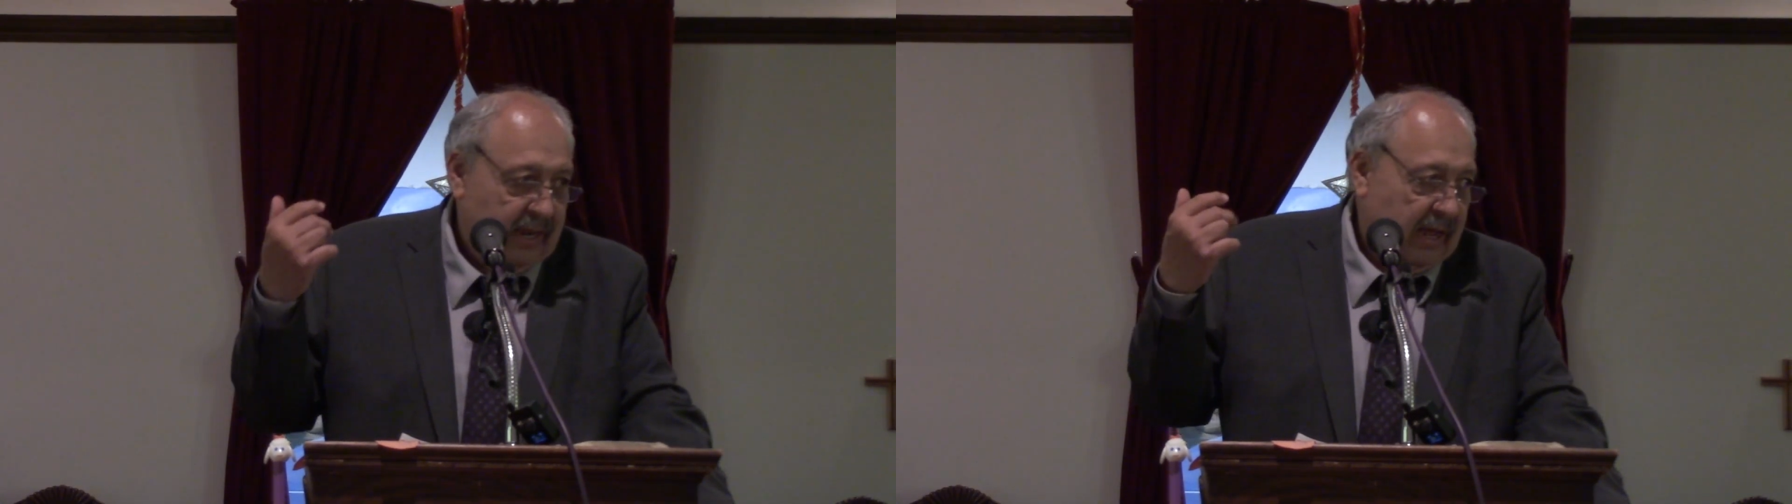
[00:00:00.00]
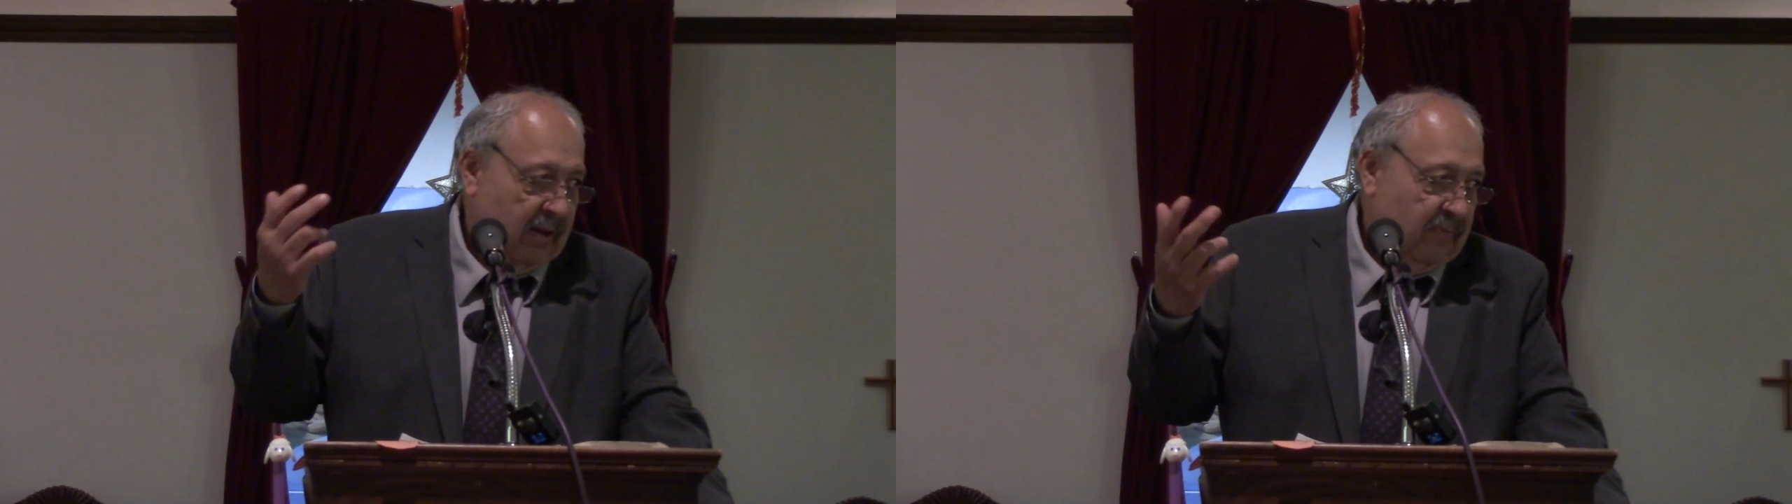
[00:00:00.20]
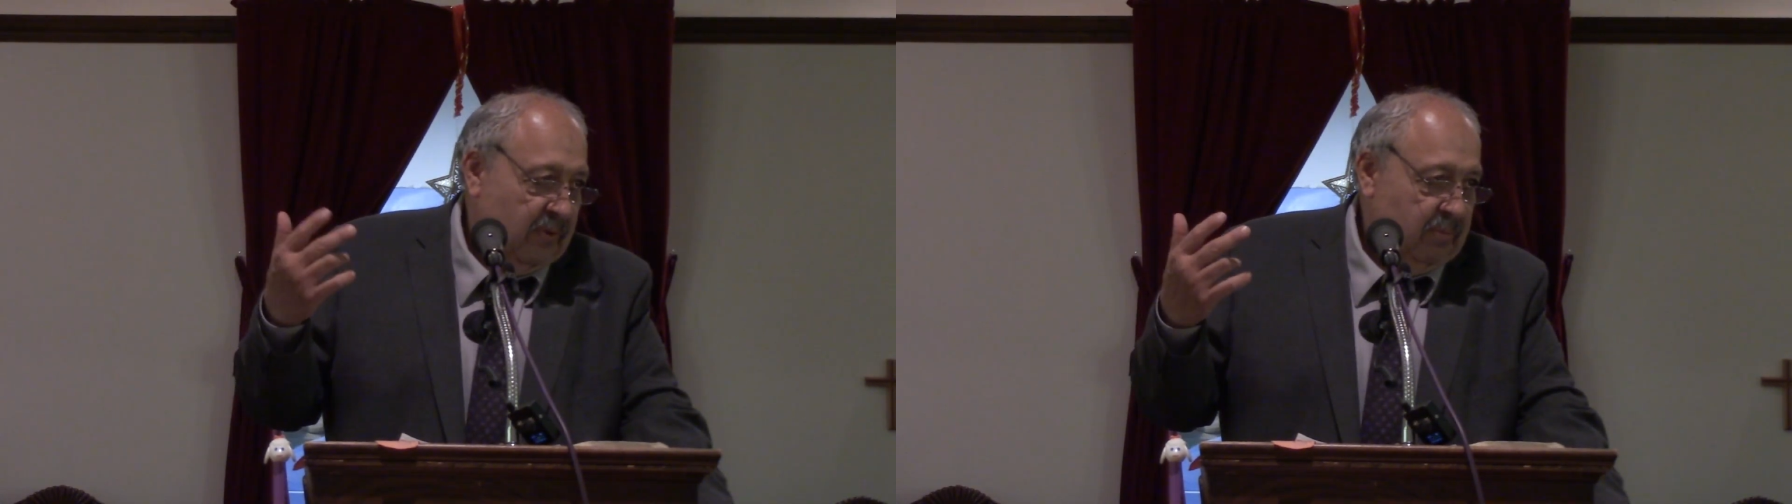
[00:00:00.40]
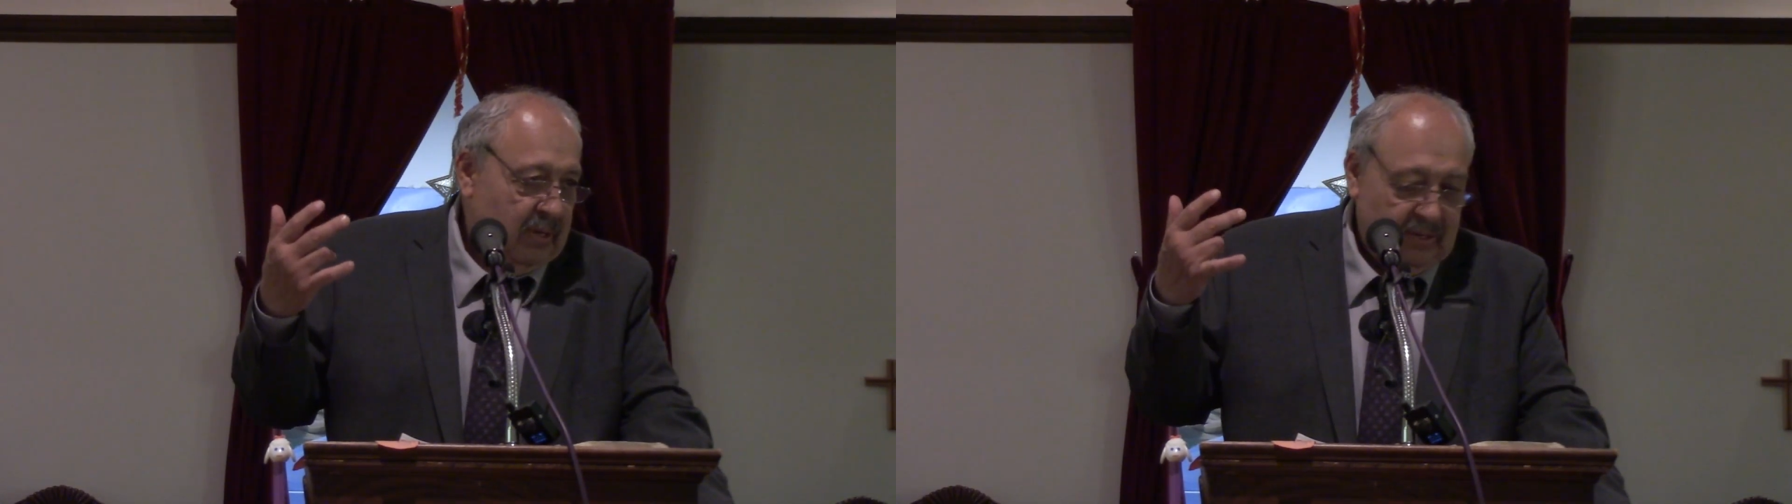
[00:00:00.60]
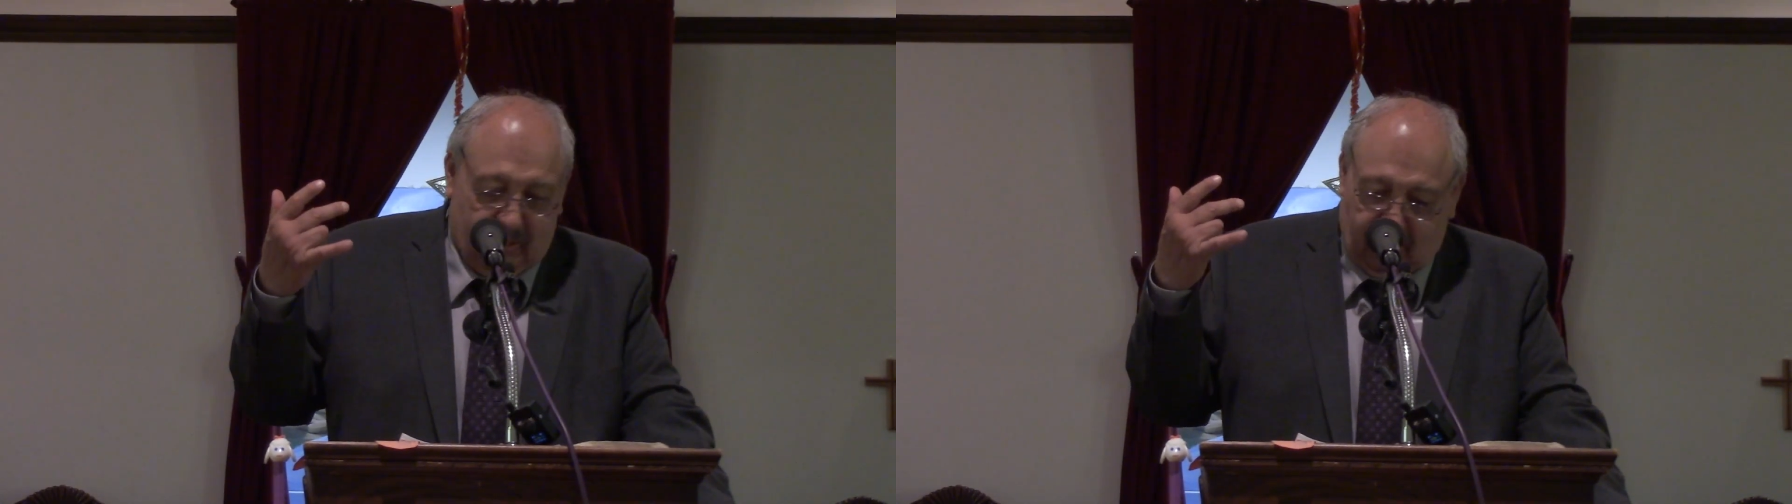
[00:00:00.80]
Alpha
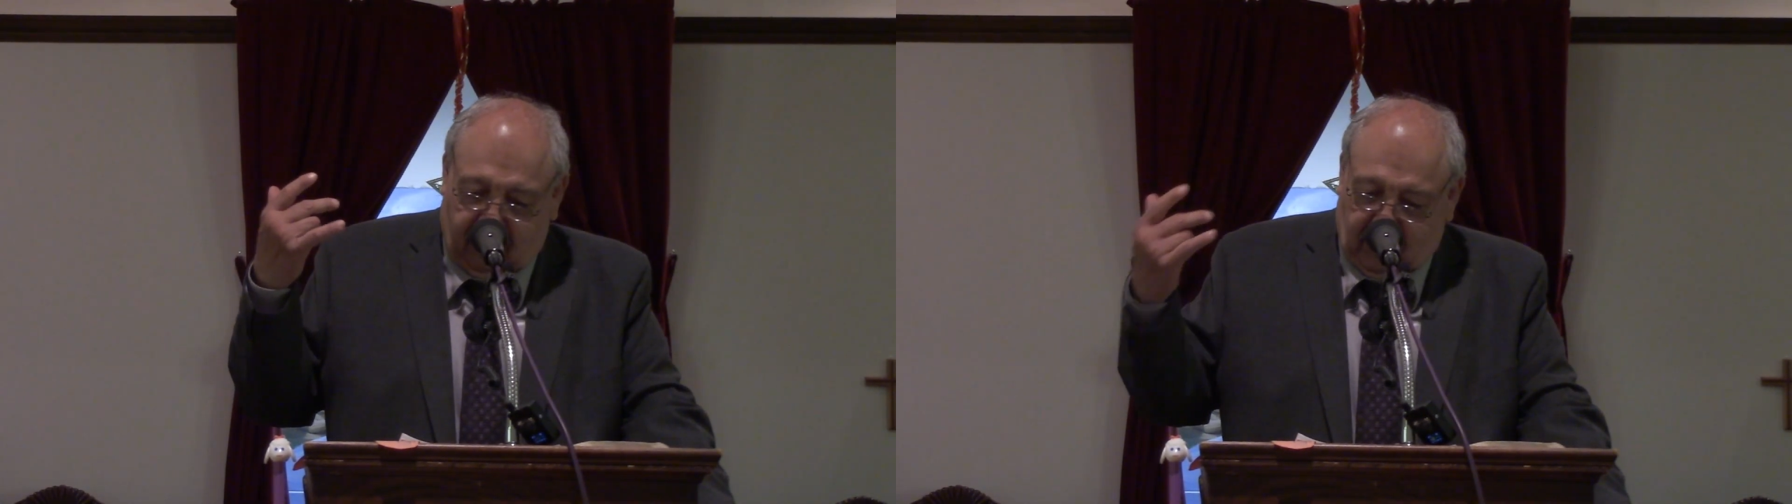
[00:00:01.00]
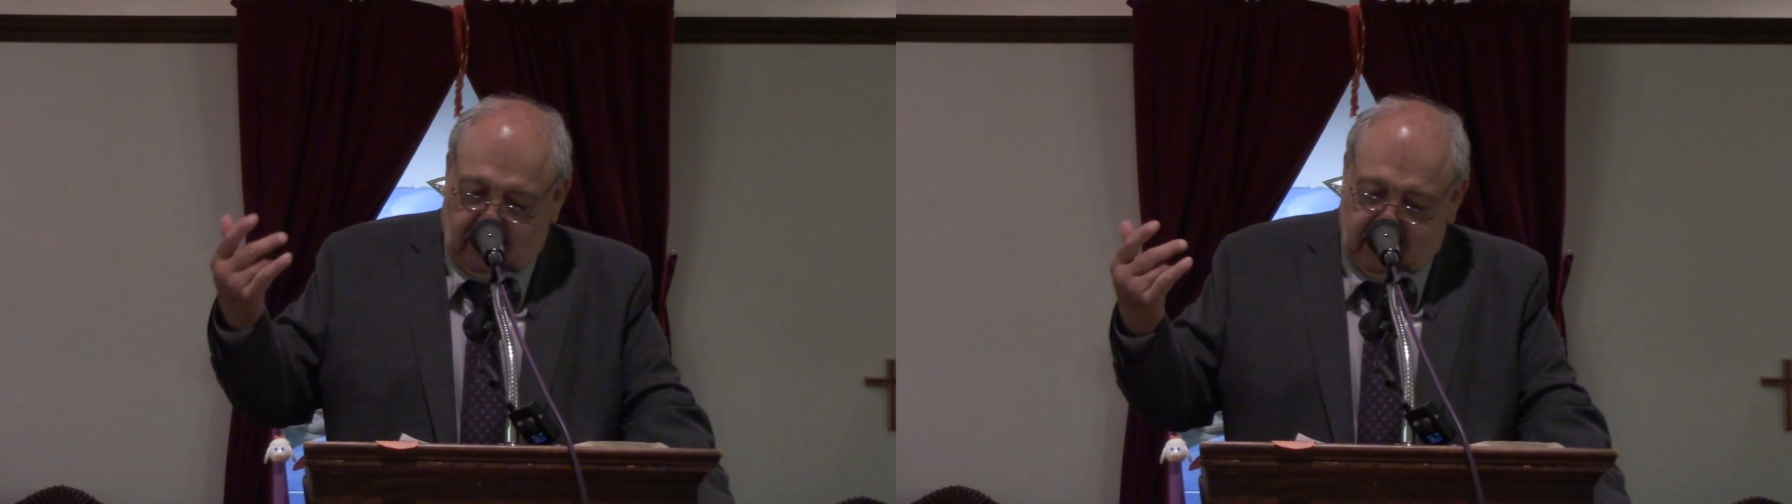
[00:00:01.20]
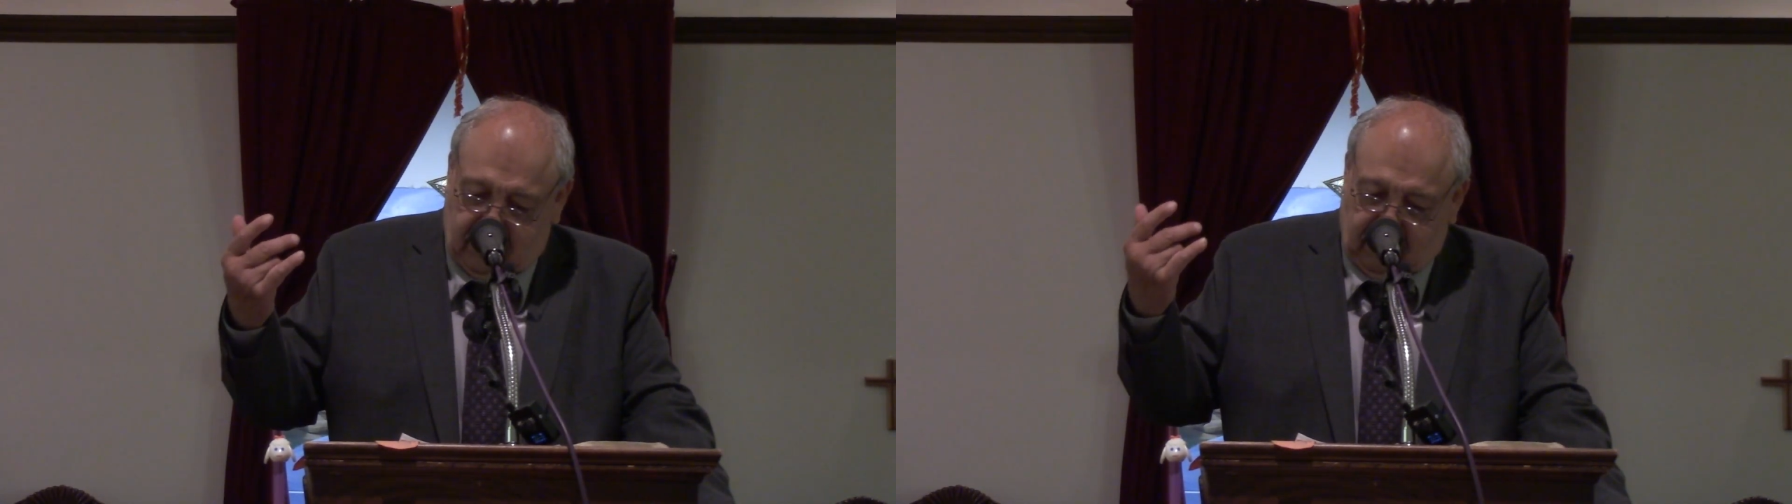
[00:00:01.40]
means the first,